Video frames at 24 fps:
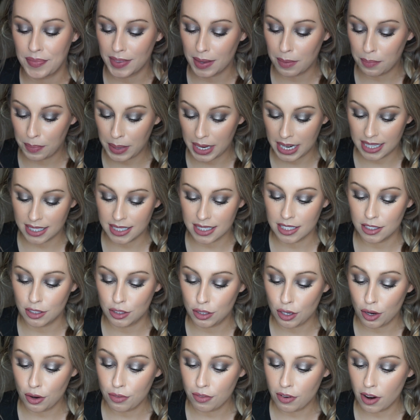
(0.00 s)
But
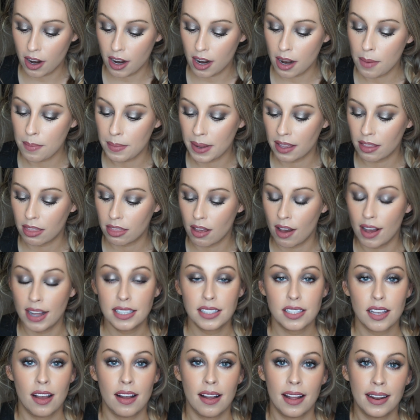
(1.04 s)
so far my
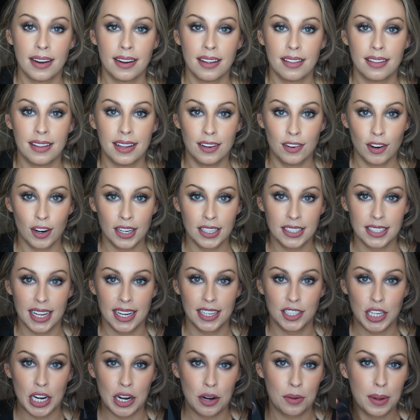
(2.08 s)
thoughts on the NARS
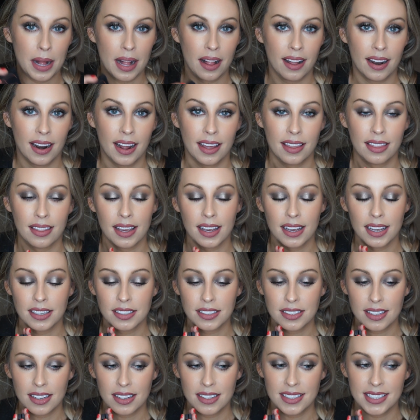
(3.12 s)
eyeshadow palette, I think
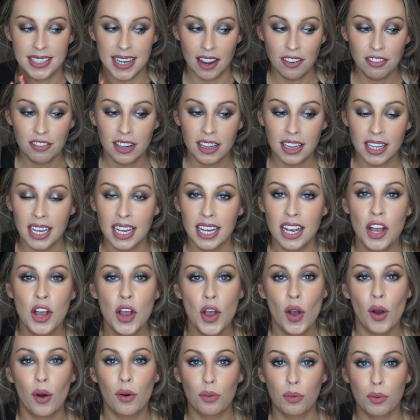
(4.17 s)
it's definitely
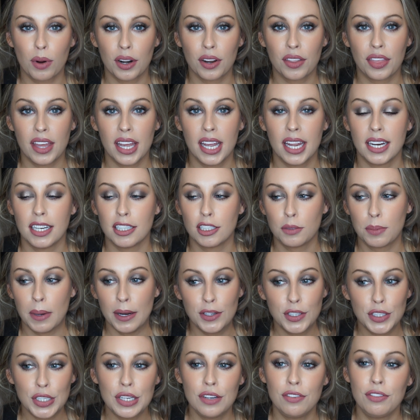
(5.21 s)
worth it,
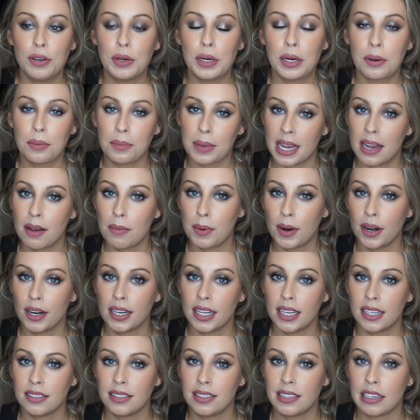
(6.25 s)
especially if you're a makeup
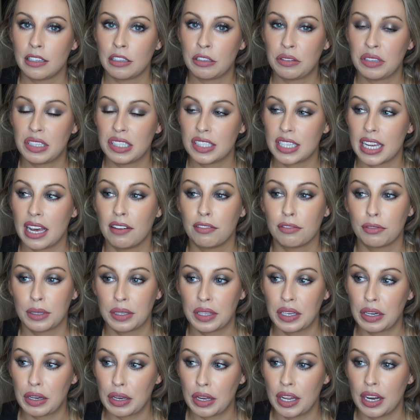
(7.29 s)
artist and you need to have
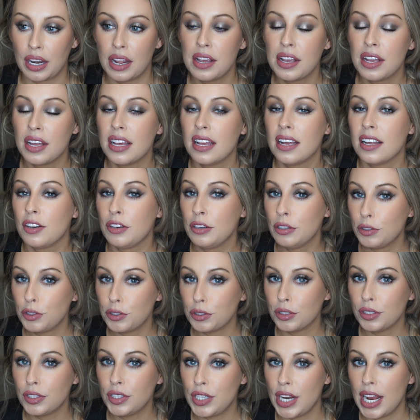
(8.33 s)
really good
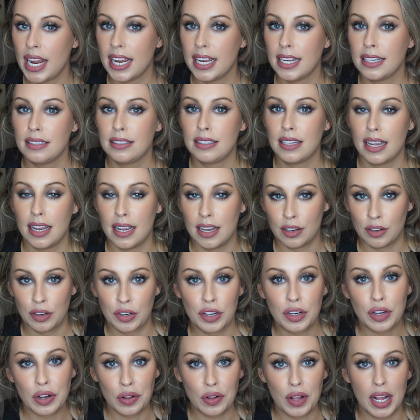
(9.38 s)
neutral shades in
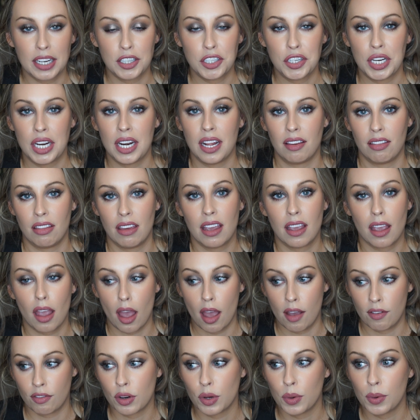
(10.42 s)
your collection. I think
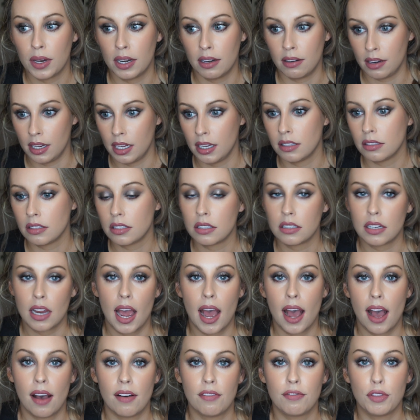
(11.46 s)
everyone needs to
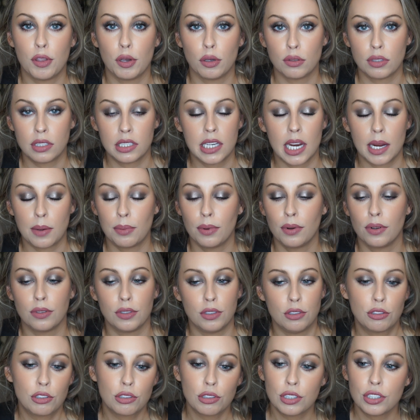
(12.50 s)
have those staple
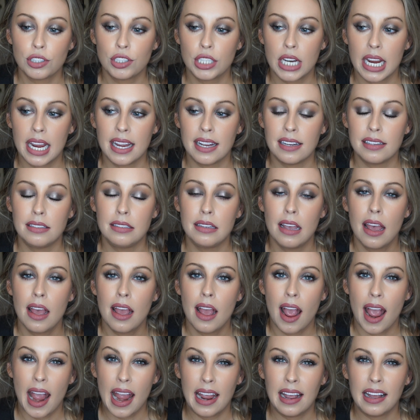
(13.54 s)
neutral shades
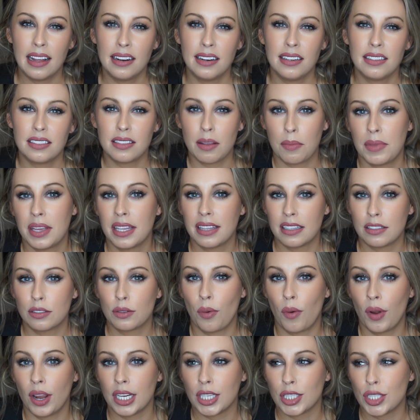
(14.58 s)
and something that's
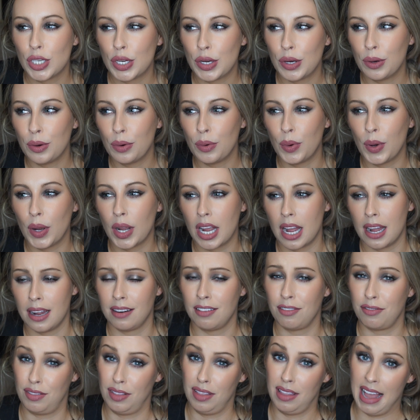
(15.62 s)
going to kind
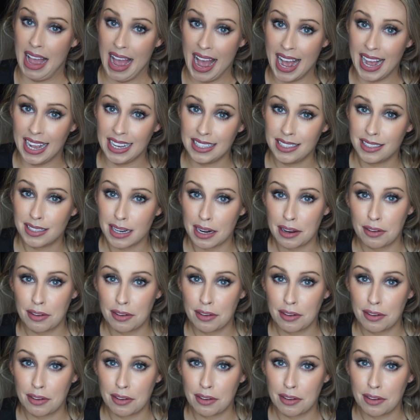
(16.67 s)
of last.